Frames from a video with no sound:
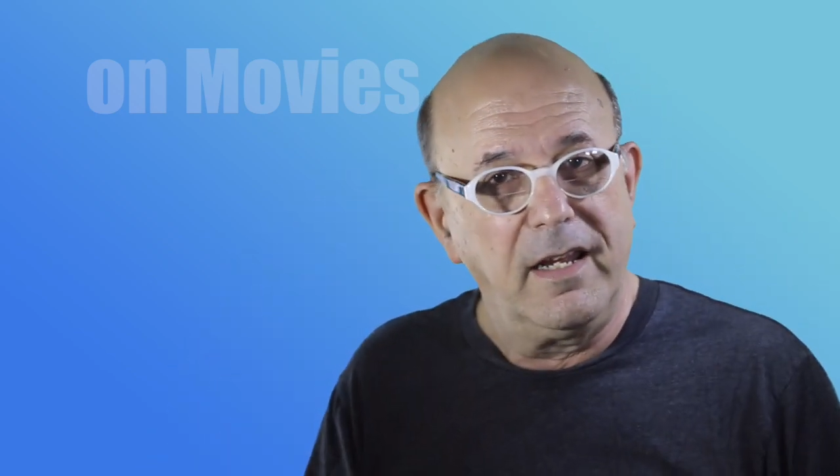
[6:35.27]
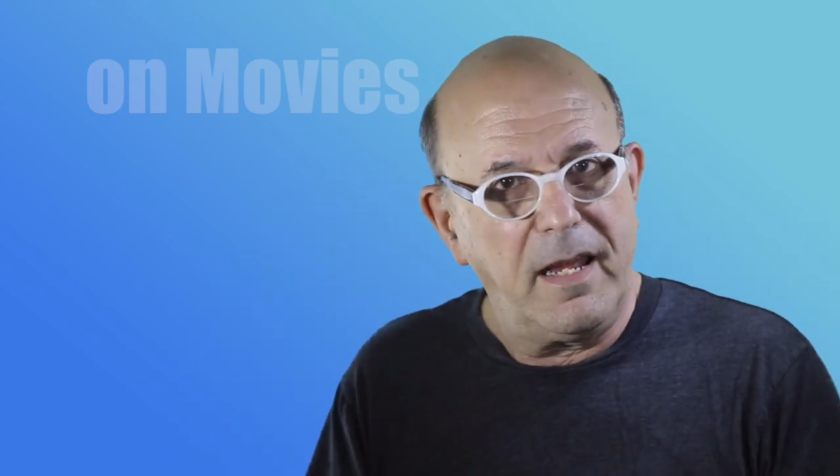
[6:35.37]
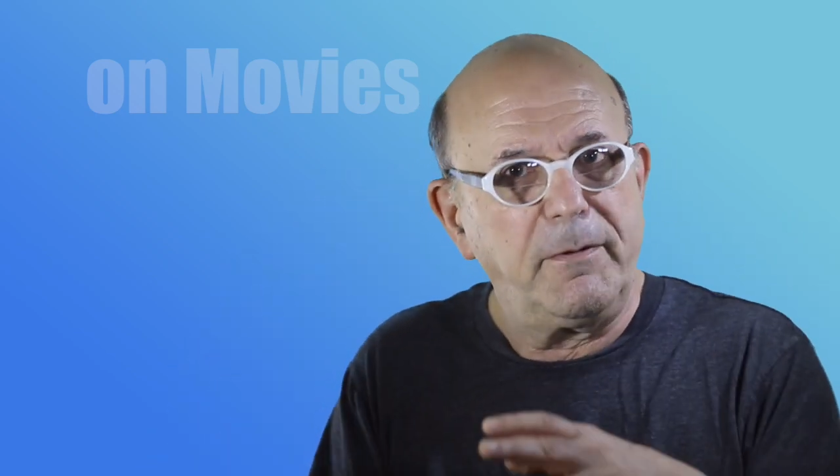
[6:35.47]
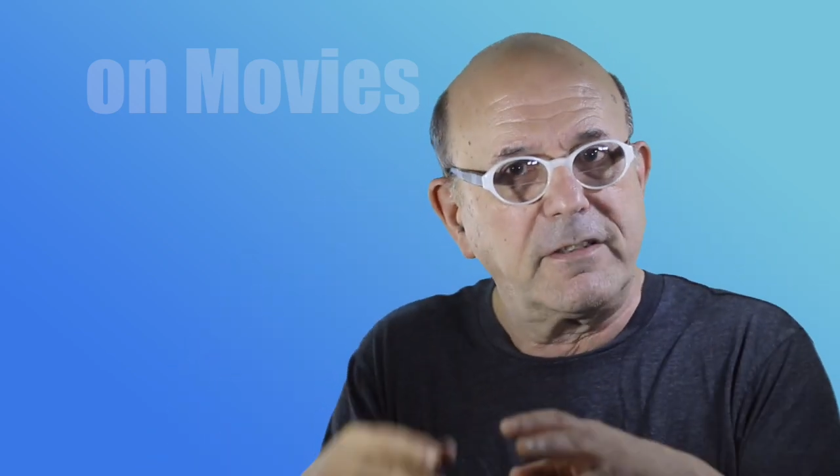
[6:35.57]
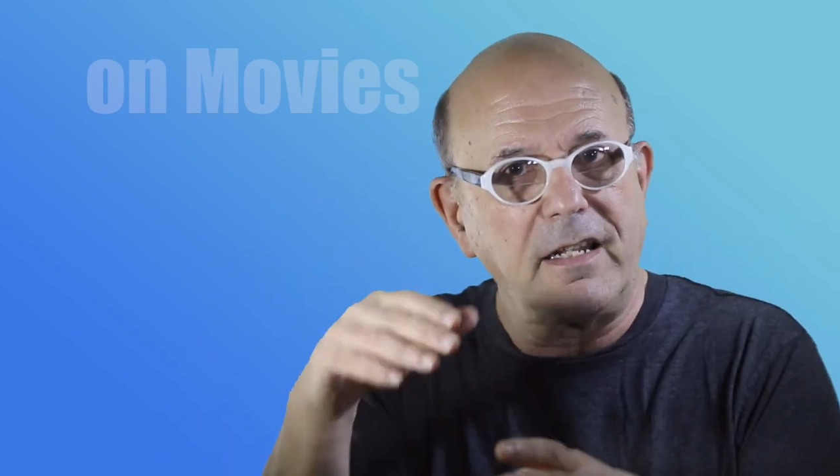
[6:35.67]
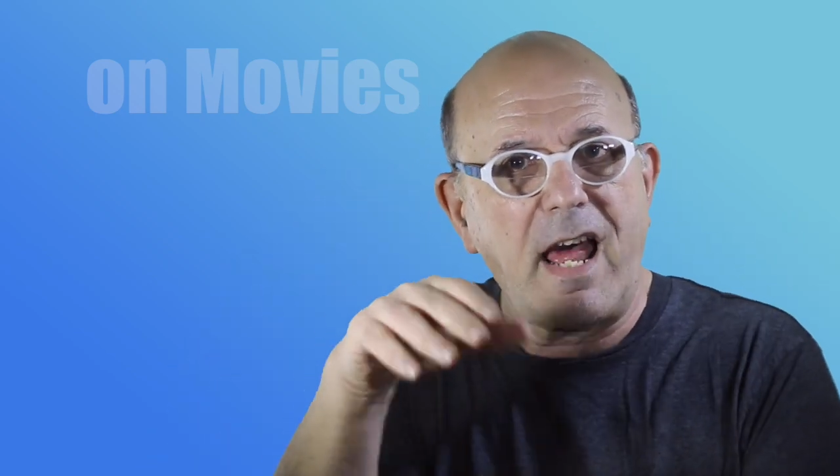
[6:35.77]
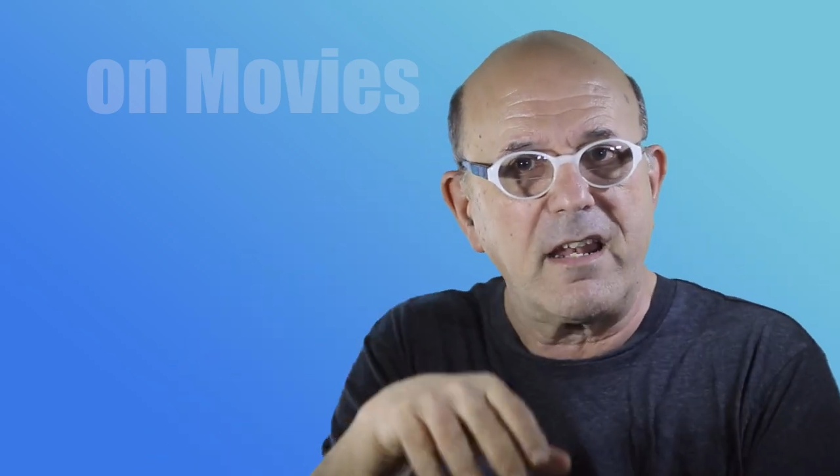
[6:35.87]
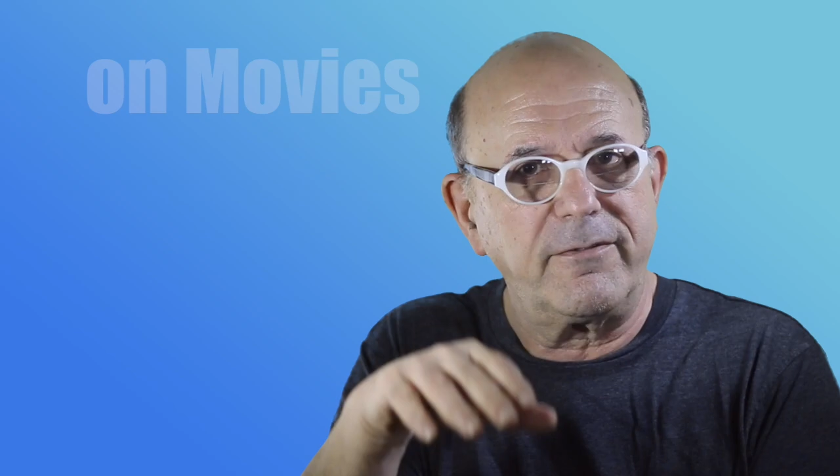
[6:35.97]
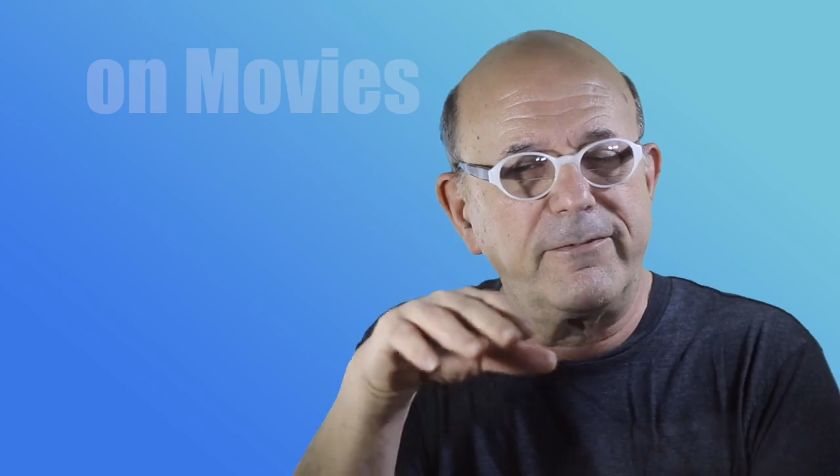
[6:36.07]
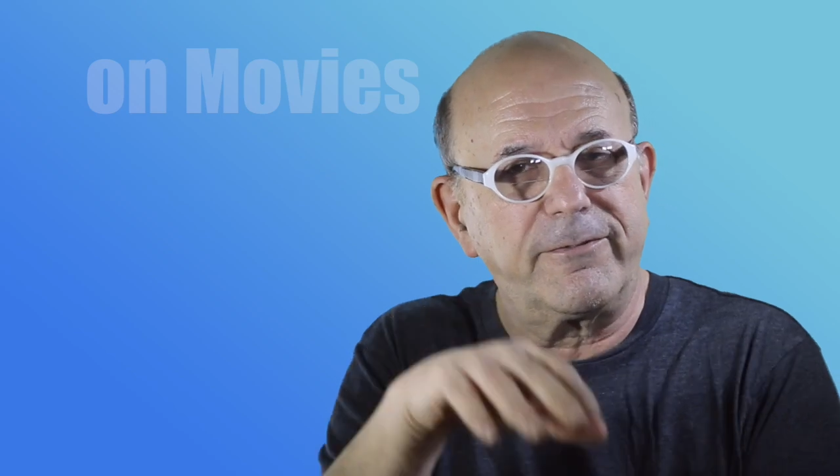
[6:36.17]
He puts a
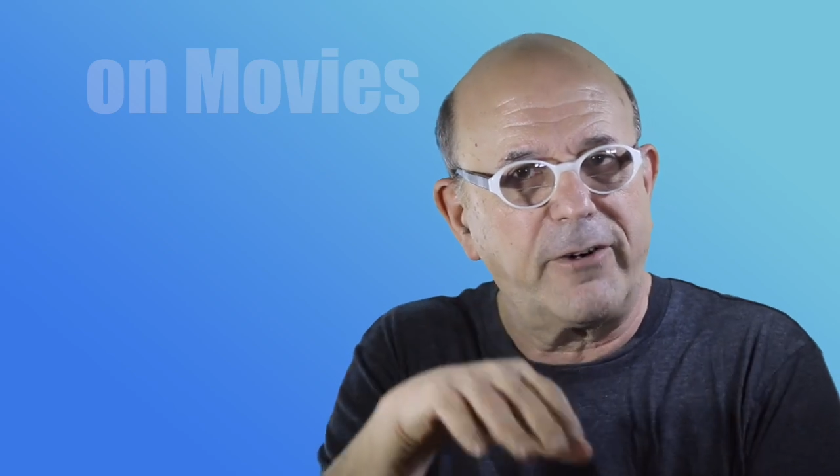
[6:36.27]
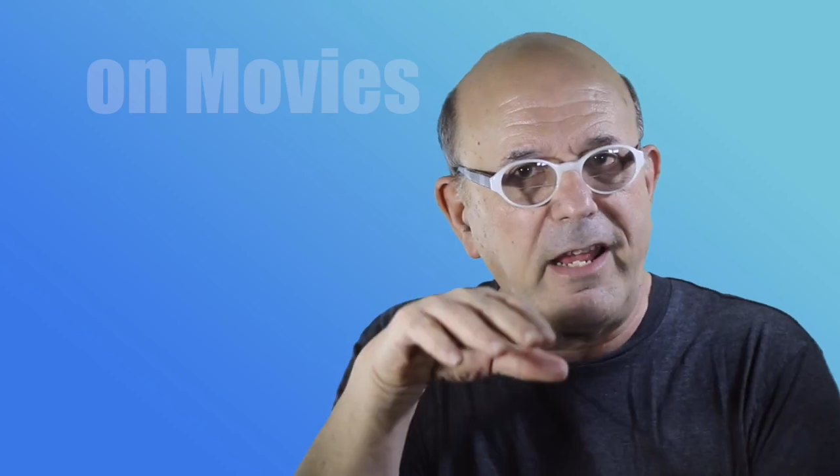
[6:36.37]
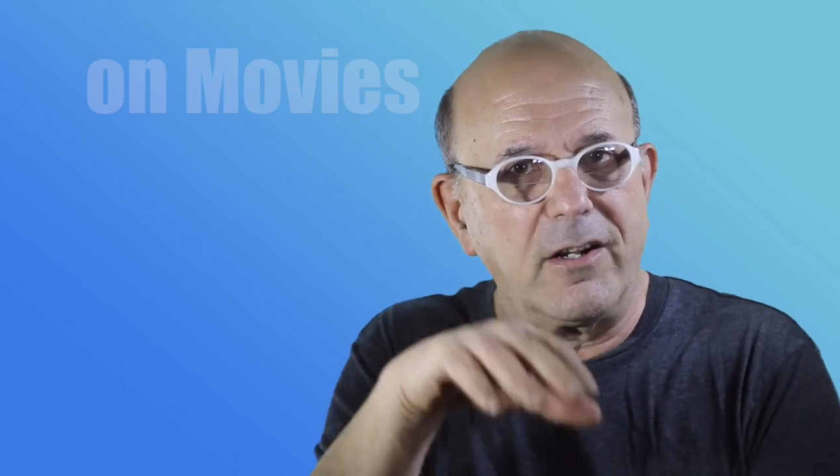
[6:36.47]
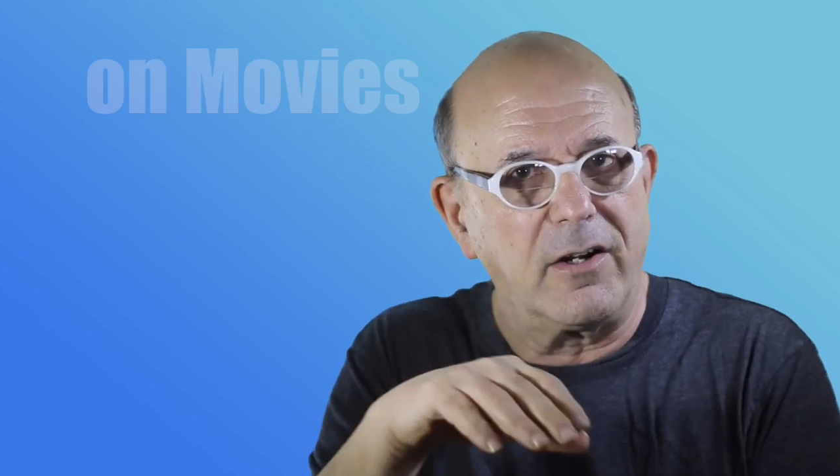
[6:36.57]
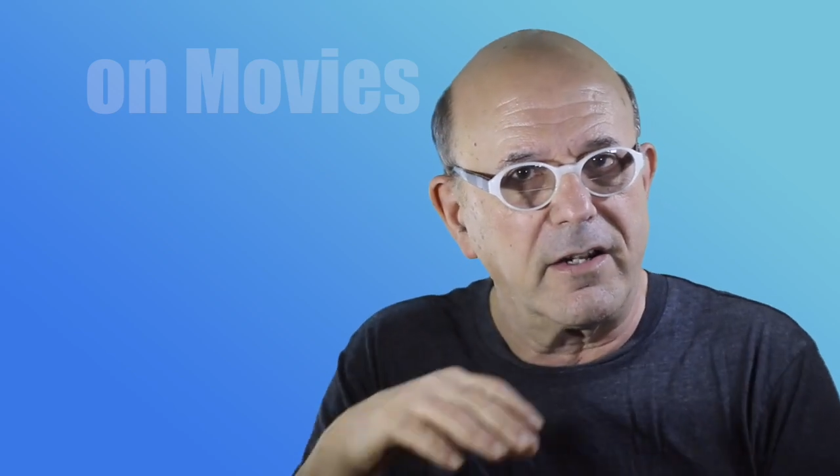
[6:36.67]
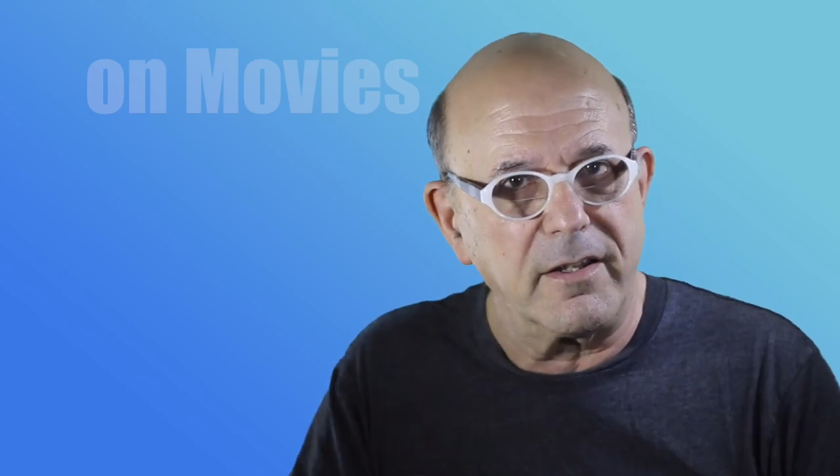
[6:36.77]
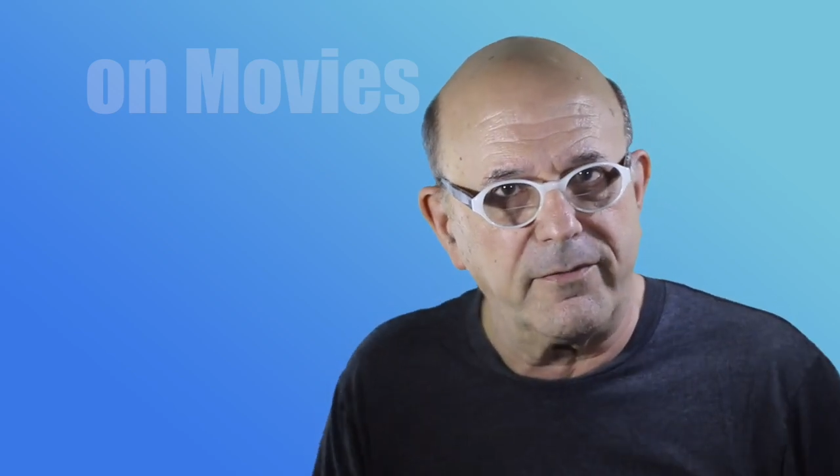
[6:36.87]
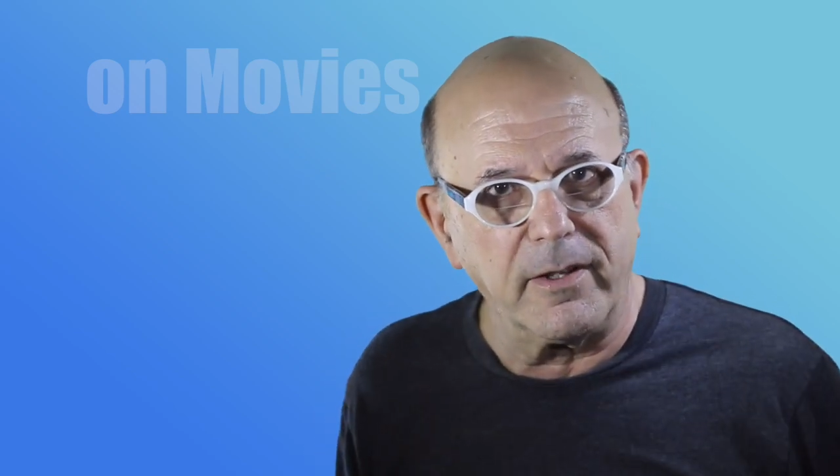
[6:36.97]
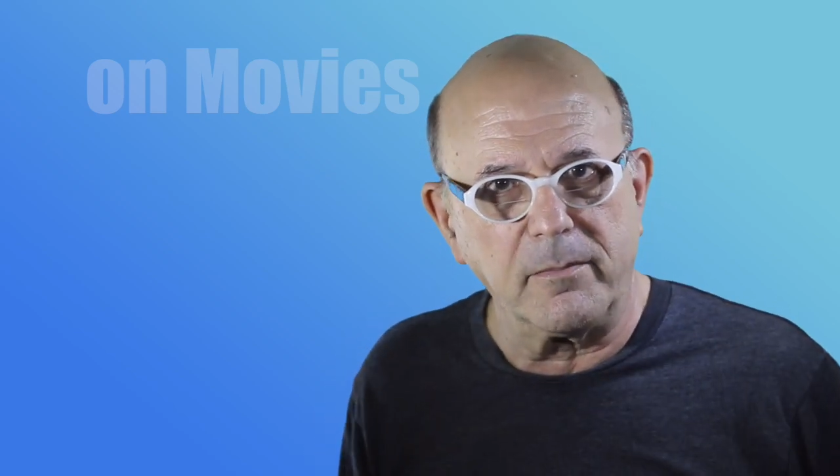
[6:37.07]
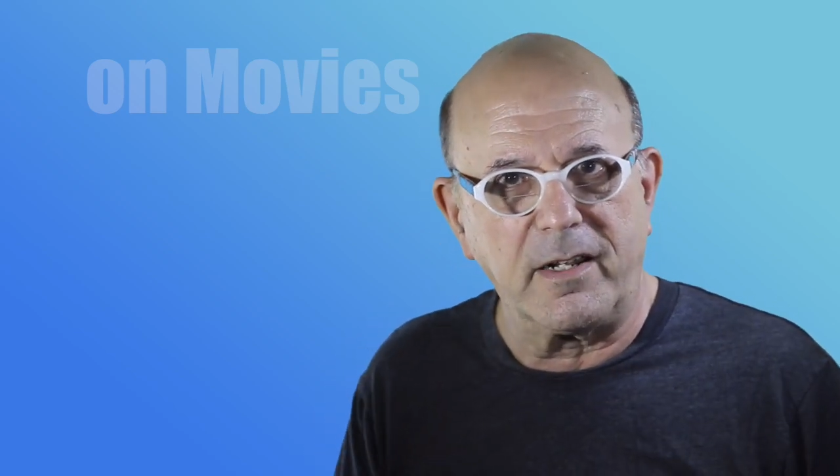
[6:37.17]
lot of freight onto the
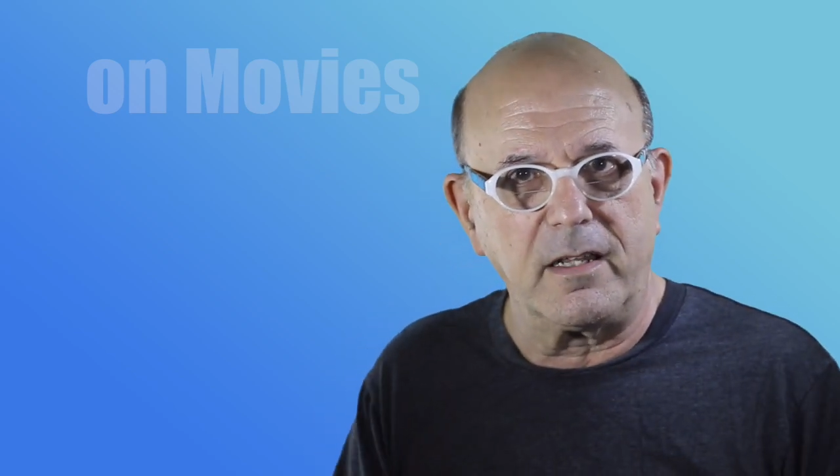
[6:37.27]
film,